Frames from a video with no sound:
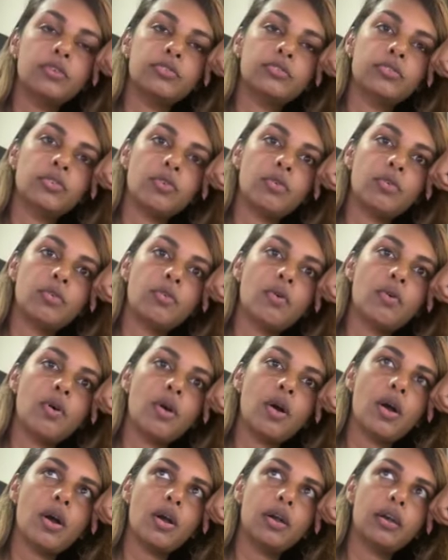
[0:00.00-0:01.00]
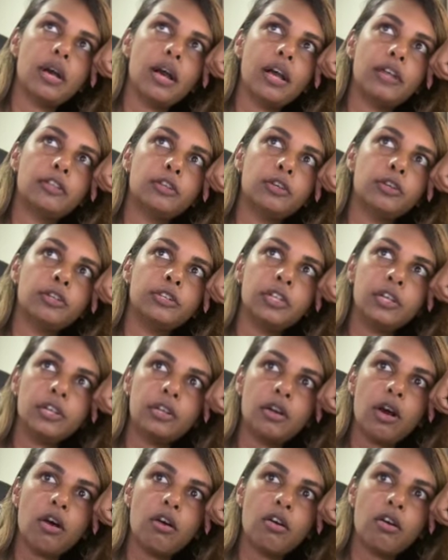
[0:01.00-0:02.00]
So I looked
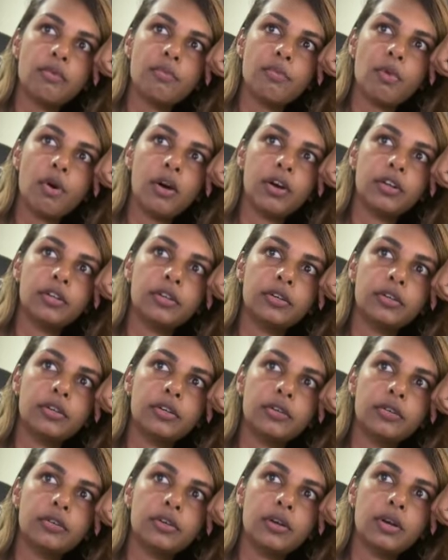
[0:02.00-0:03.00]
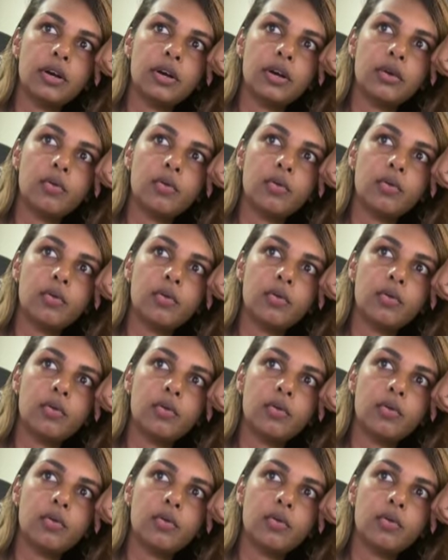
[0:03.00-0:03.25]
at our model